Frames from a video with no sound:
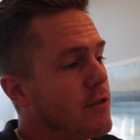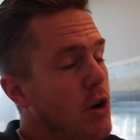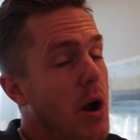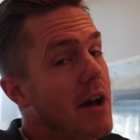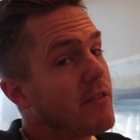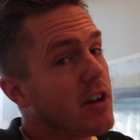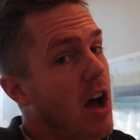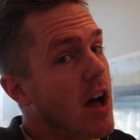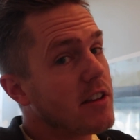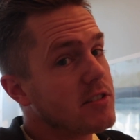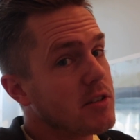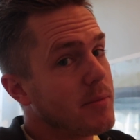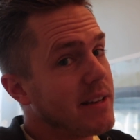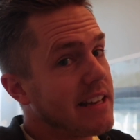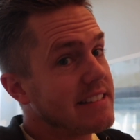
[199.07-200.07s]
if you don't have a
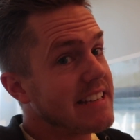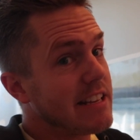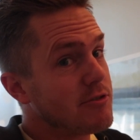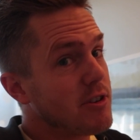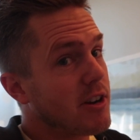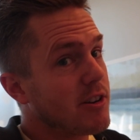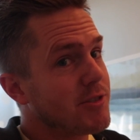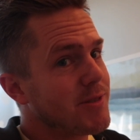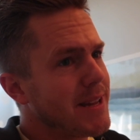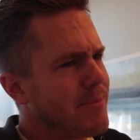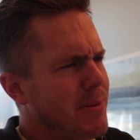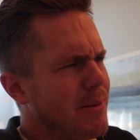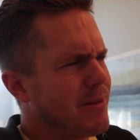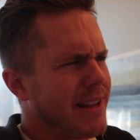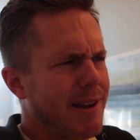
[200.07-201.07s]
costume and they say trick or treat,
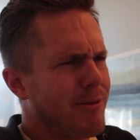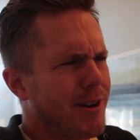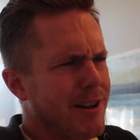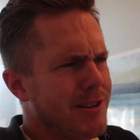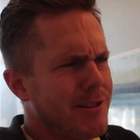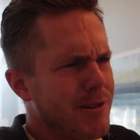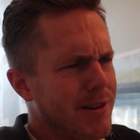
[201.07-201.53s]
people are like, "What are you